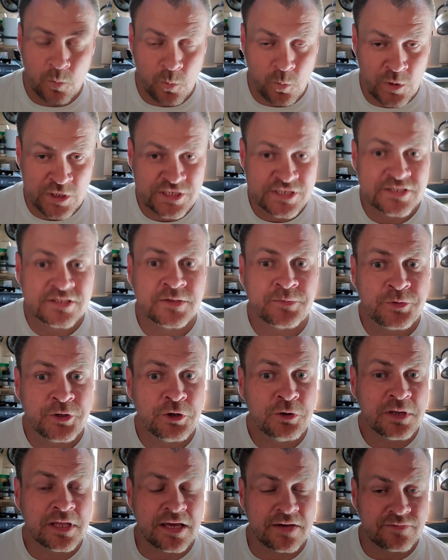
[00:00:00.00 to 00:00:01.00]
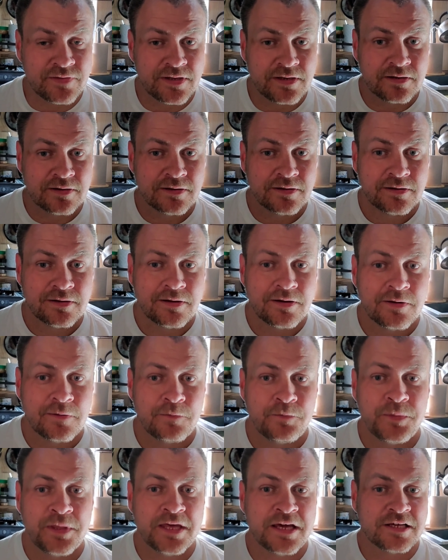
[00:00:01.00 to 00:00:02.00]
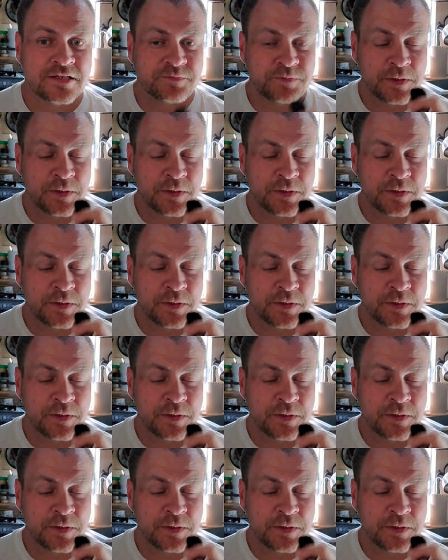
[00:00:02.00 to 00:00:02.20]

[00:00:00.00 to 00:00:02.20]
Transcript: which is the beauty of it, because